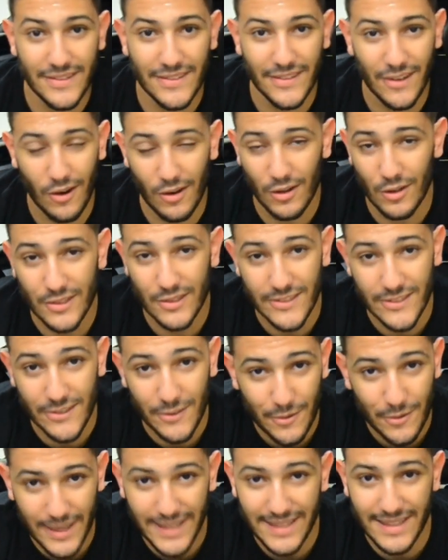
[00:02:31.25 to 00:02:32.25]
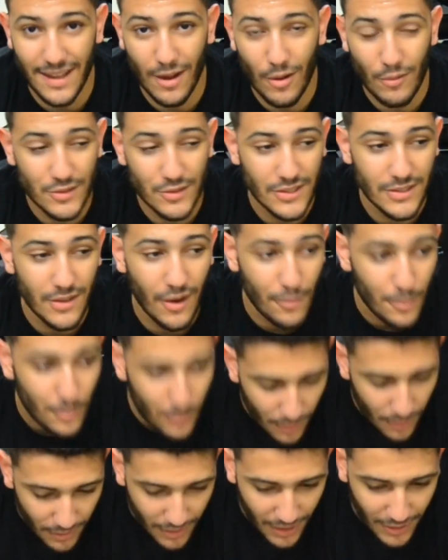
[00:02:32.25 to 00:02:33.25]
The car looks great now. Obviously
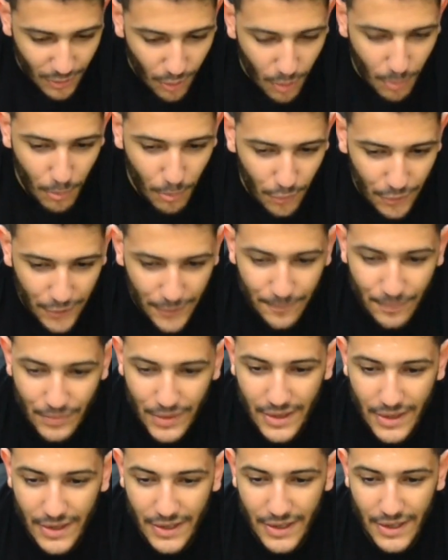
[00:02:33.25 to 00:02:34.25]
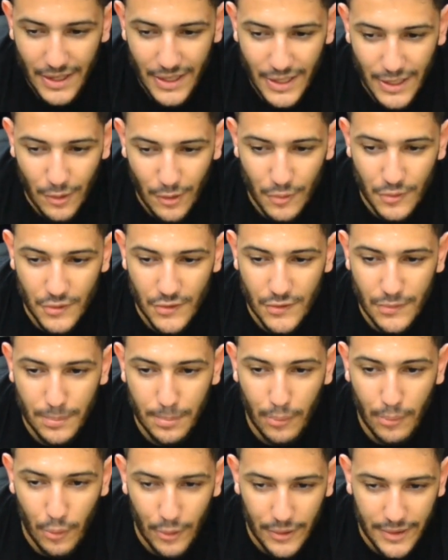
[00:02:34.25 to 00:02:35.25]
a lot more,
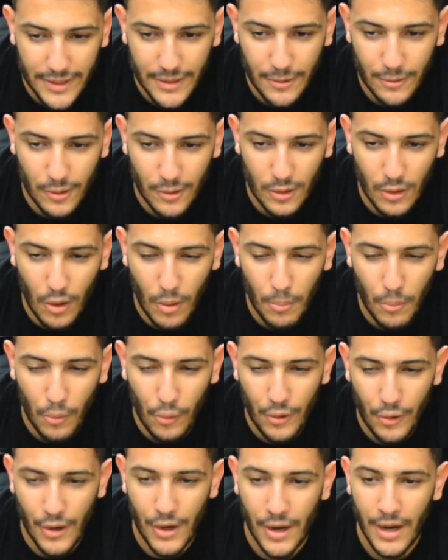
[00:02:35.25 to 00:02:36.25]
sporty, or a lot more